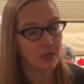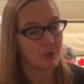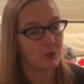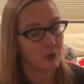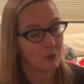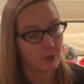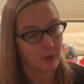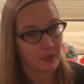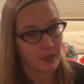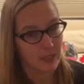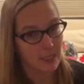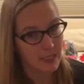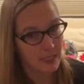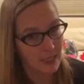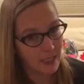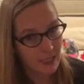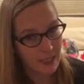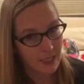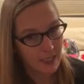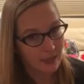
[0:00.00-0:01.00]
to keep you from being
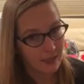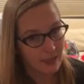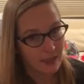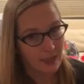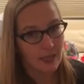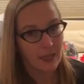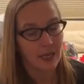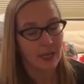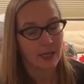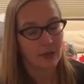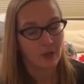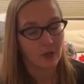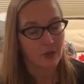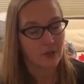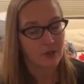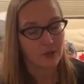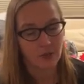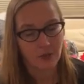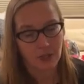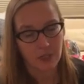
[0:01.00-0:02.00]
stinky and
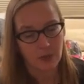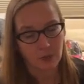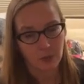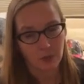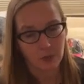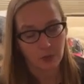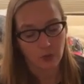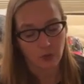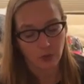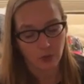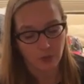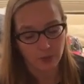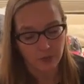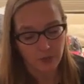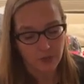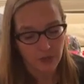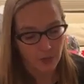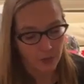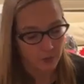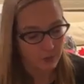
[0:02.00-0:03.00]
also to keep you cool.
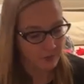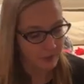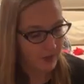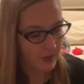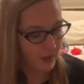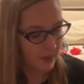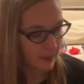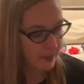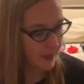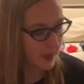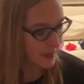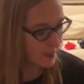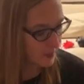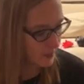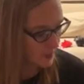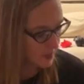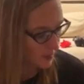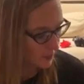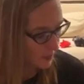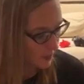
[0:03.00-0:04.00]
So
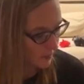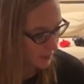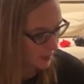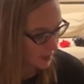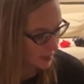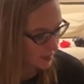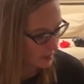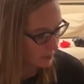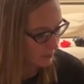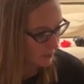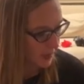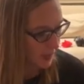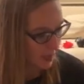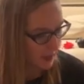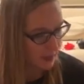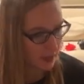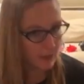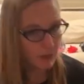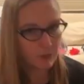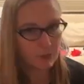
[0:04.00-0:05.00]
that's what's on my mind,
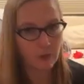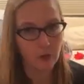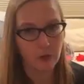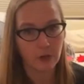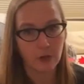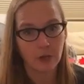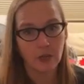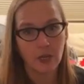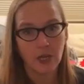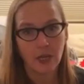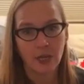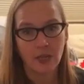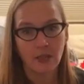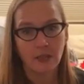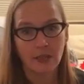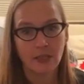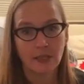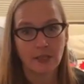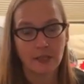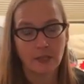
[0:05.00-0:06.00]
packing for
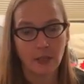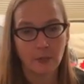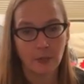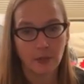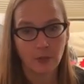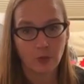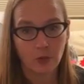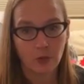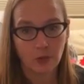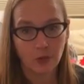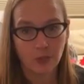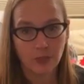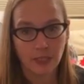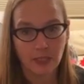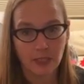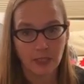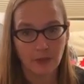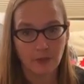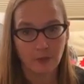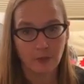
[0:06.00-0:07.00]
the Islamic world
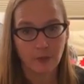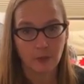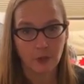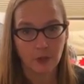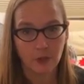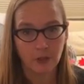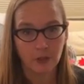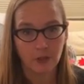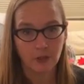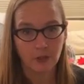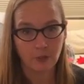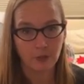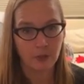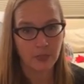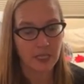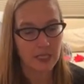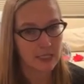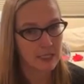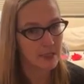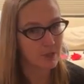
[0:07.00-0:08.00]
and for
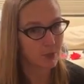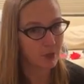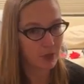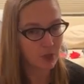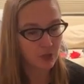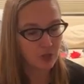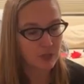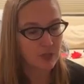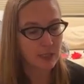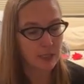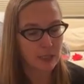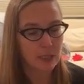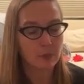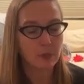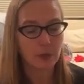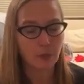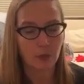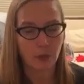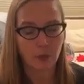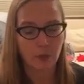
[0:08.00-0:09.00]
places where you just need
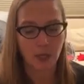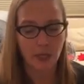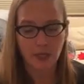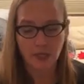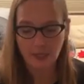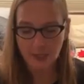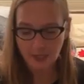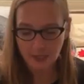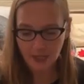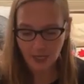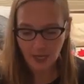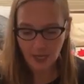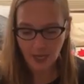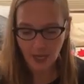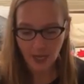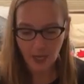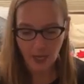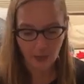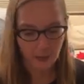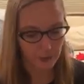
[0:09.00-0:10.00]
to be more modest.
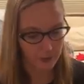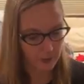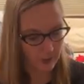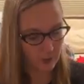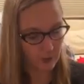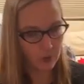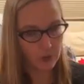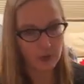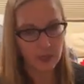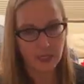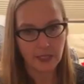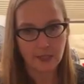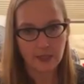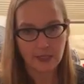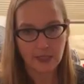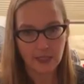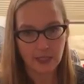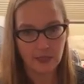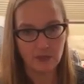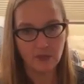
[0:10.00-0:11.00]
3/4 length
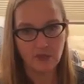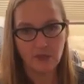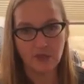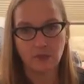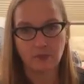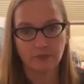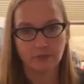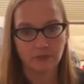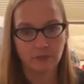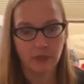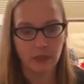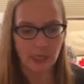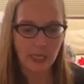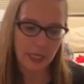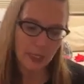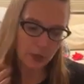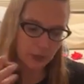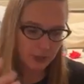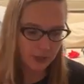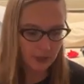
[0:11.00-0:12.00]
sleeves,
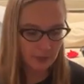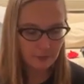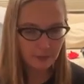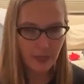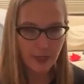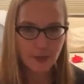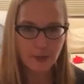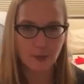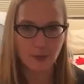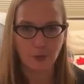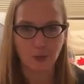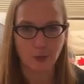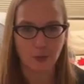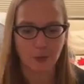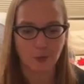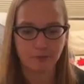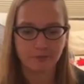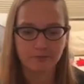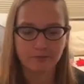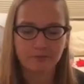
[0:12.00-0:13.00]
layering as
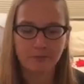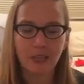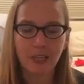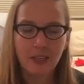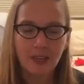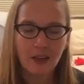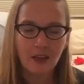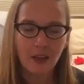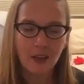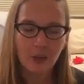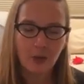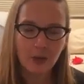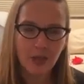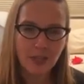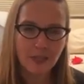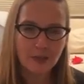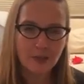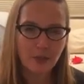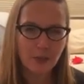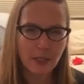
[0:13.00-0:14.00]
usual.
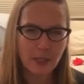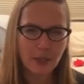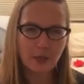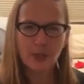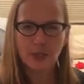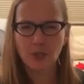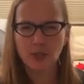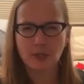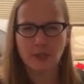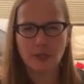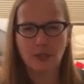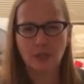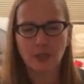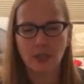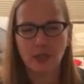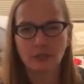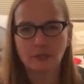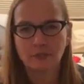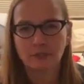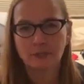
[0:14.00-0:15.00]
Okay, so any questions, Luca?